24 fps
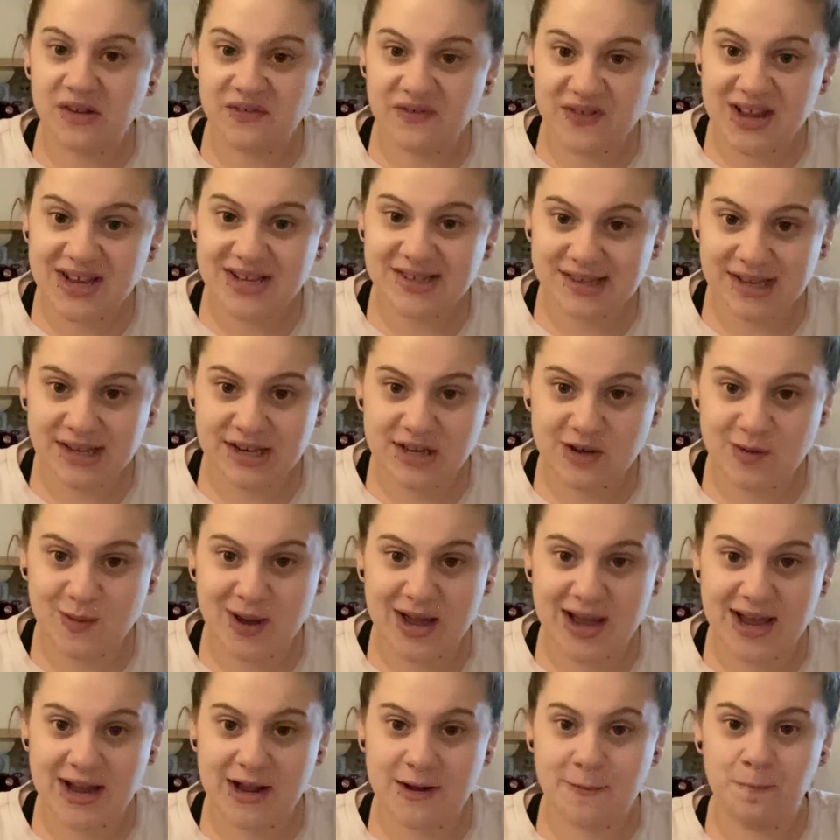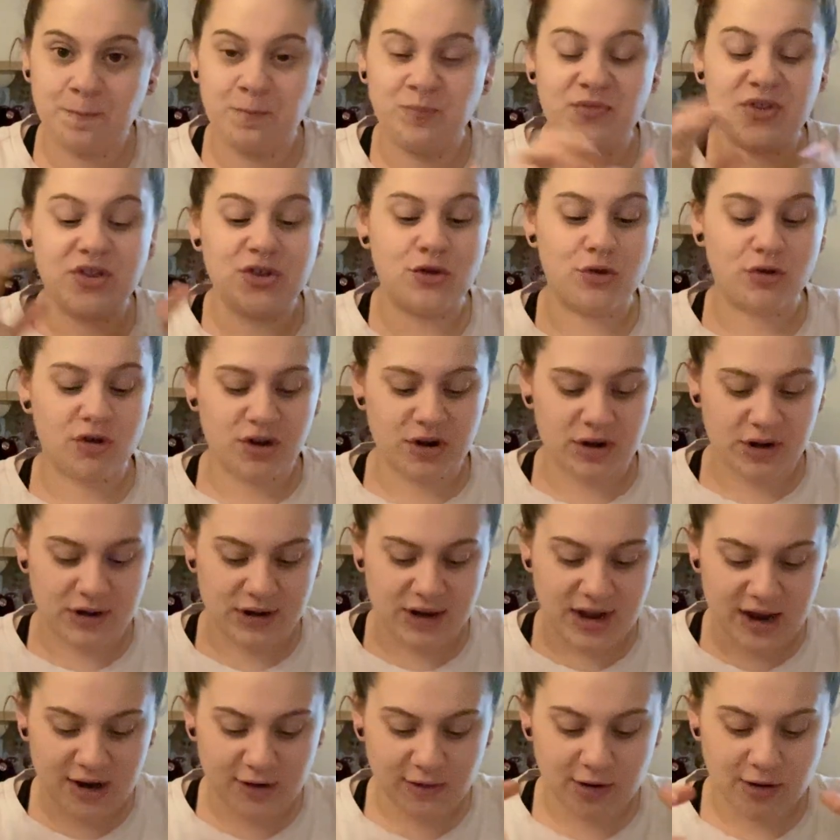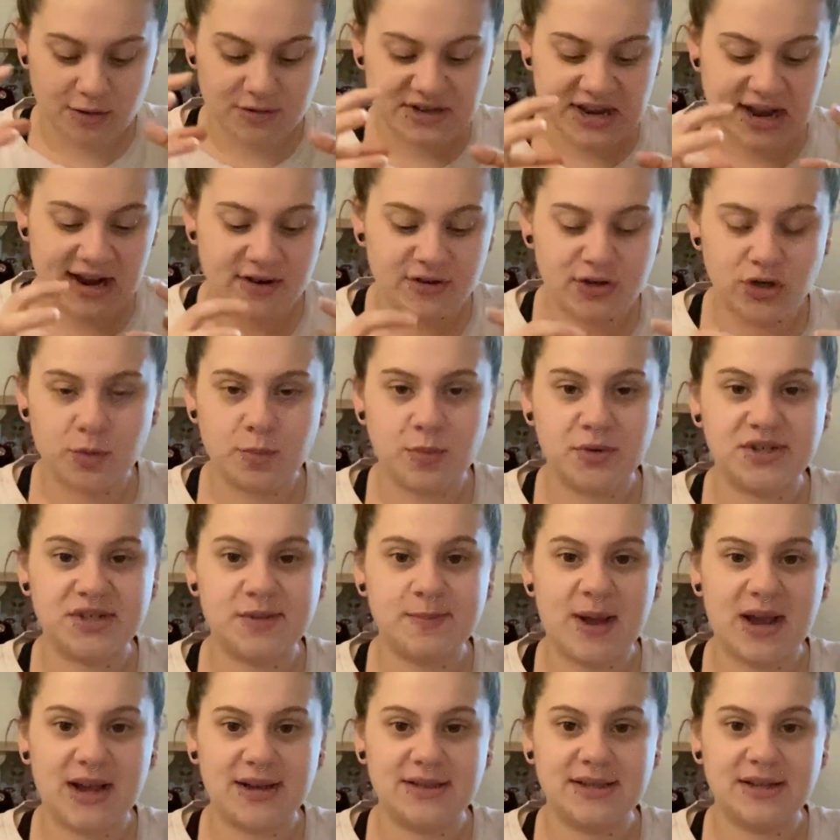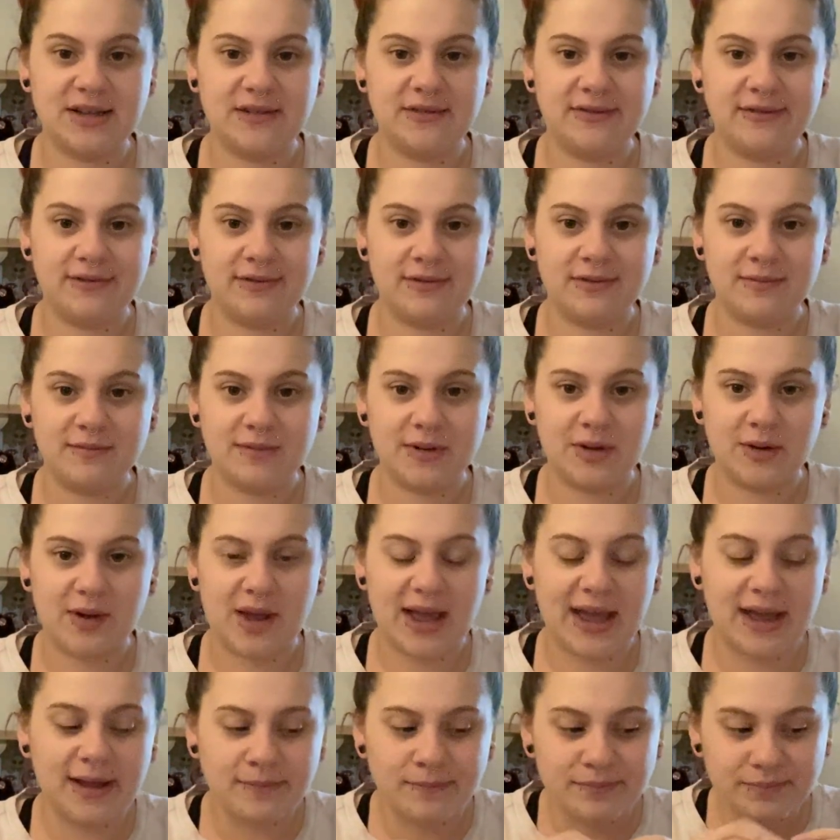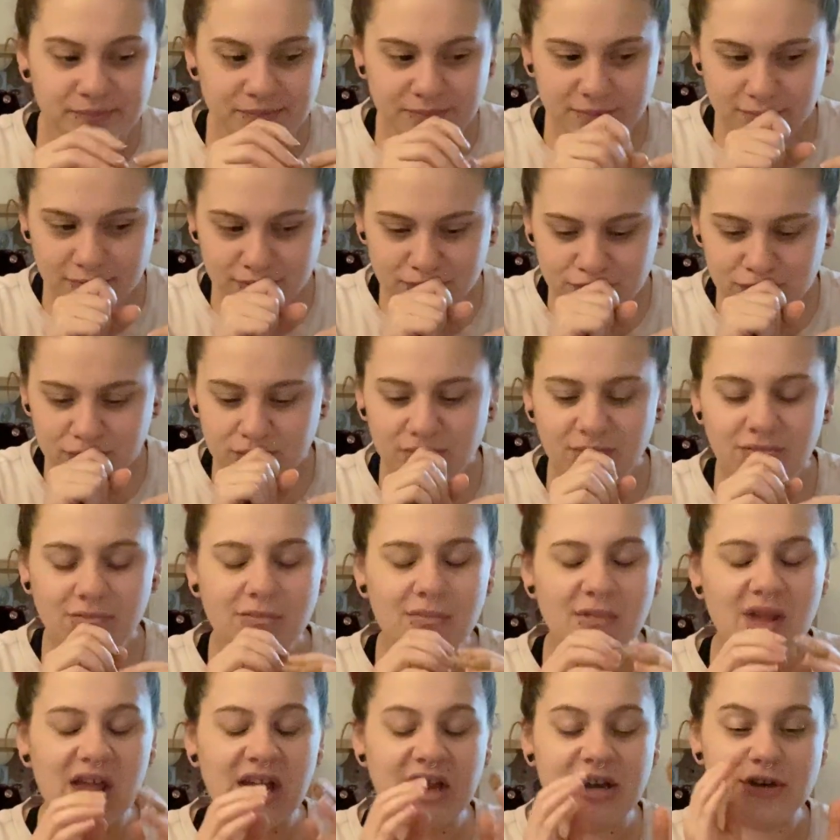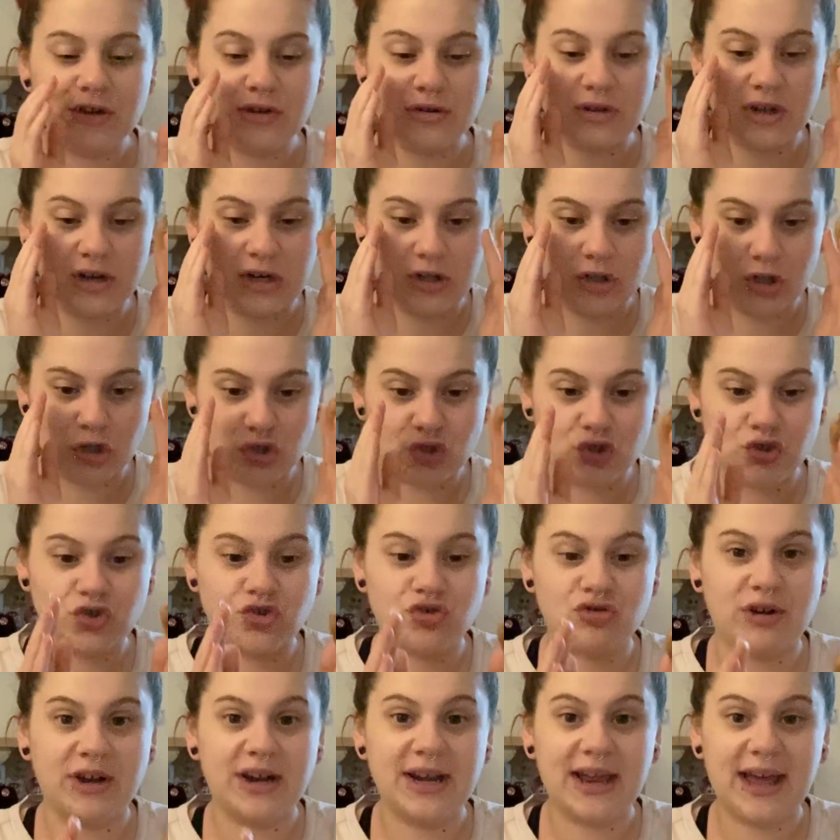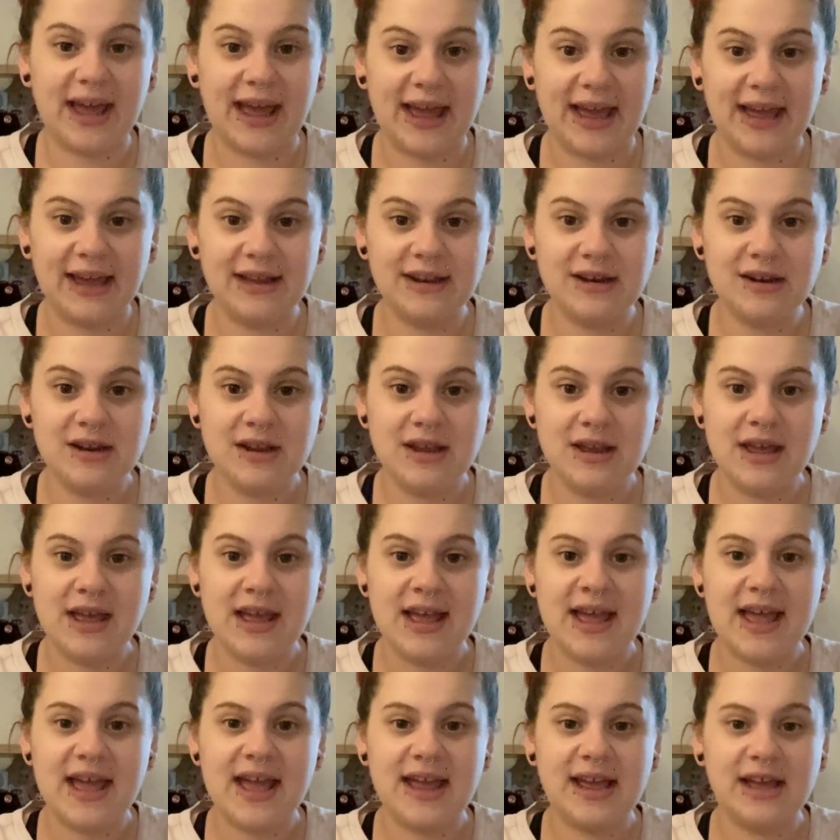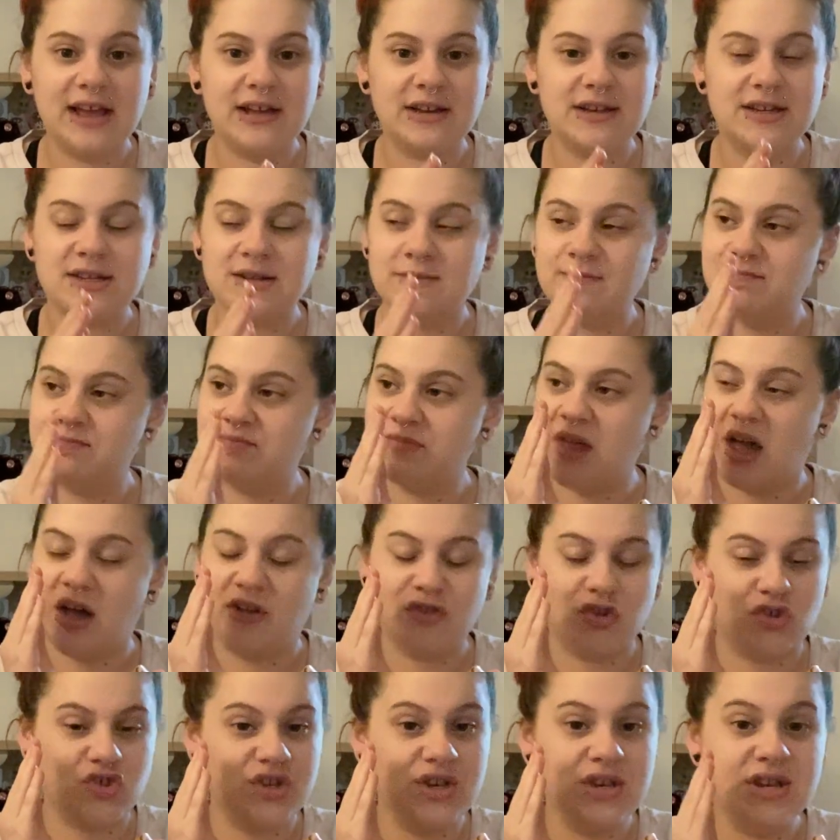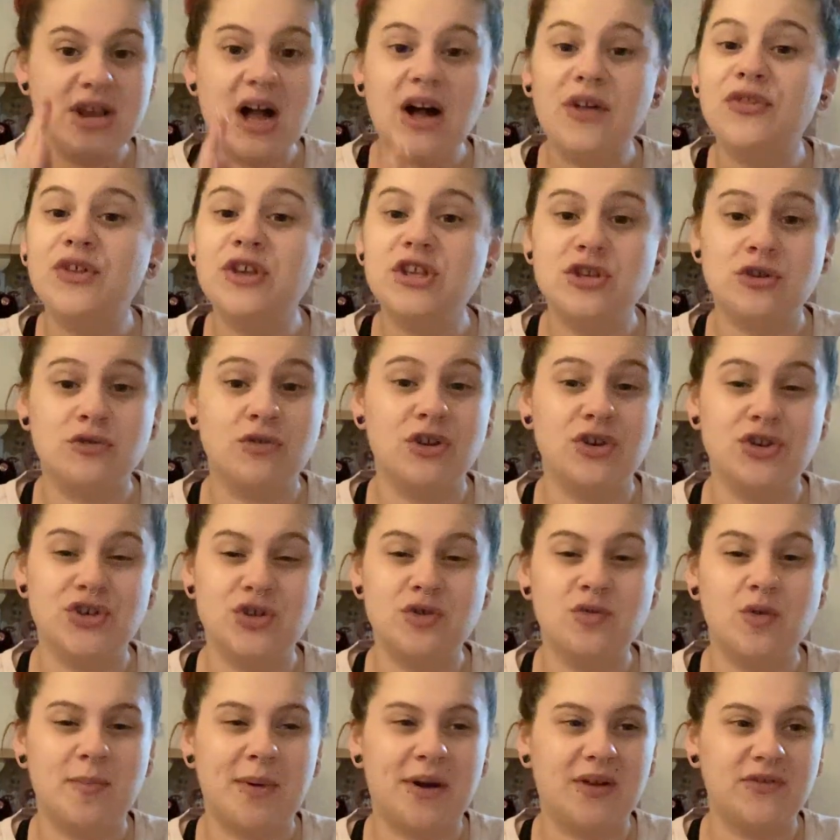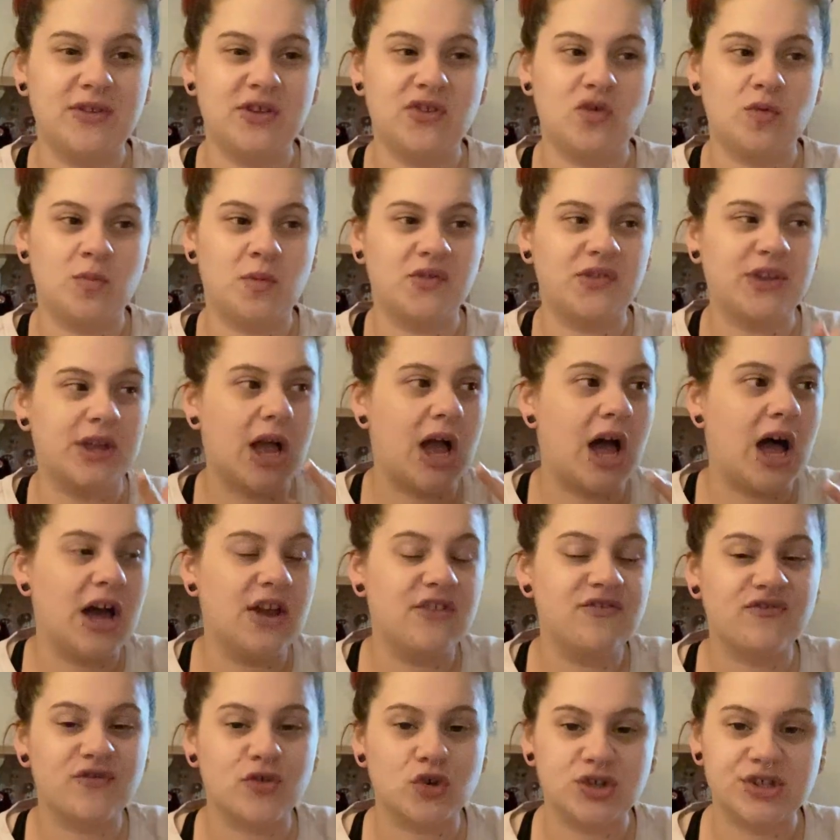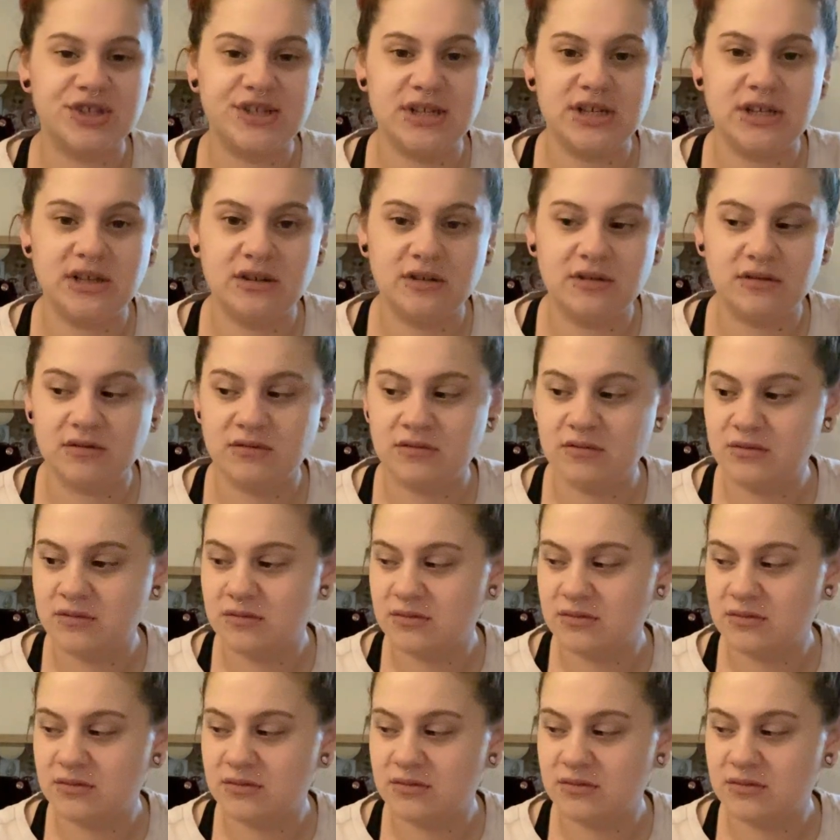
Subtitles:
a face anyway. You're gonna narrow down your perspective, okay? And you're gonna look straight ahead, and there's nothing you can do about these almost like unforeseen